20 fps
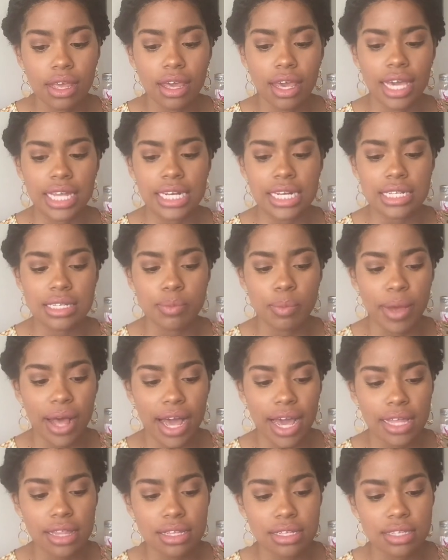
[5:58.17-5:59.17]
And it is
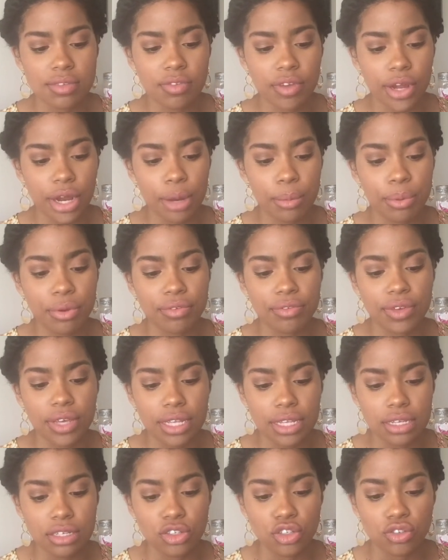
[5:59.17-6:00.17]
by this very
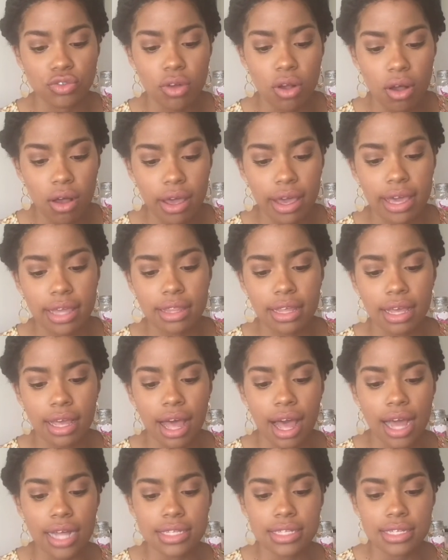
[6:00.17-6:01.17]
prevenient drawing that
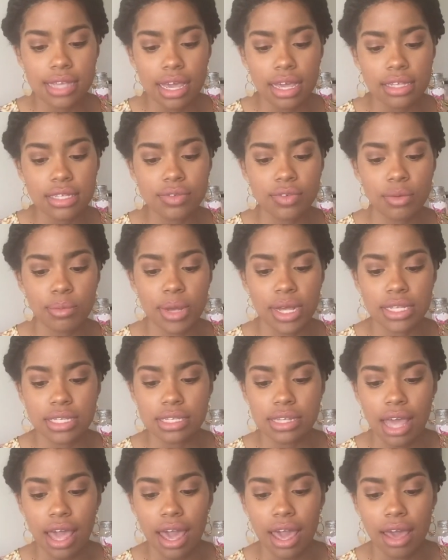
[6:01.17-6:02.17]
God takes from us